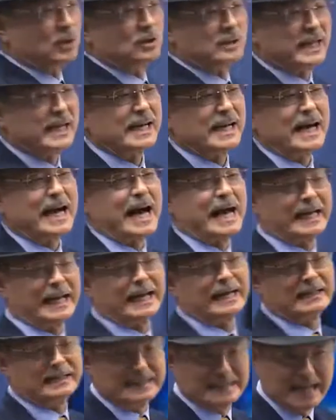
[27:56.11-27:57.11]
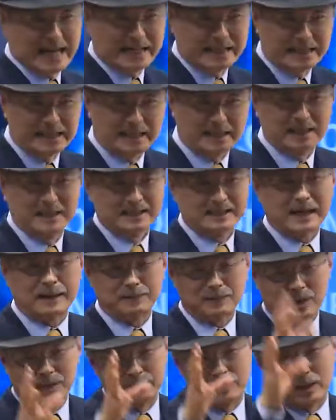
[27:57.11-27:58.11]
people aren't even aware of,
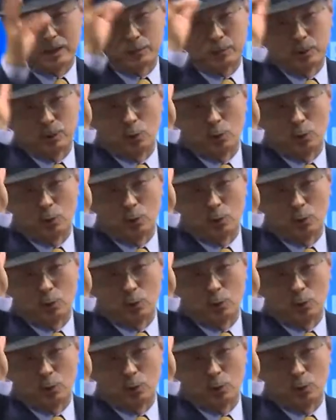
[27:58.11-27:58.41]
making $30,000 to